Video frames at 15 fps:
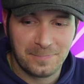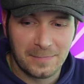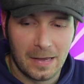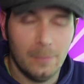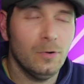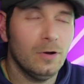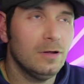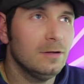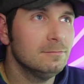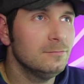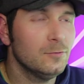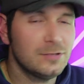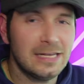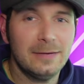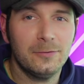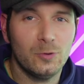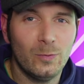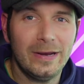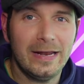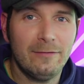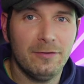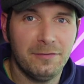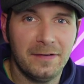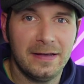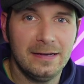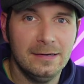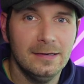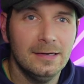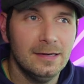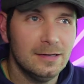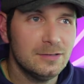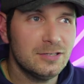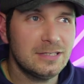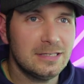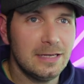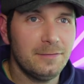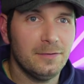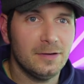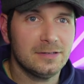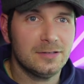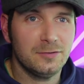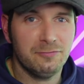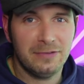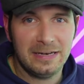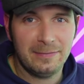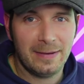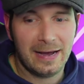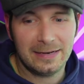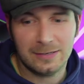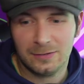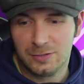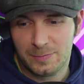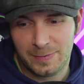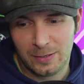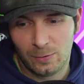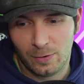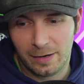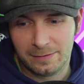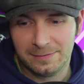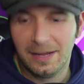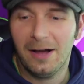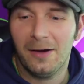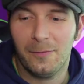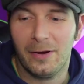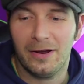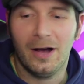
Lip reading: I'm not saying I'm going to win everything. Just if I do really bad, I'll just be quiet. No, I won't.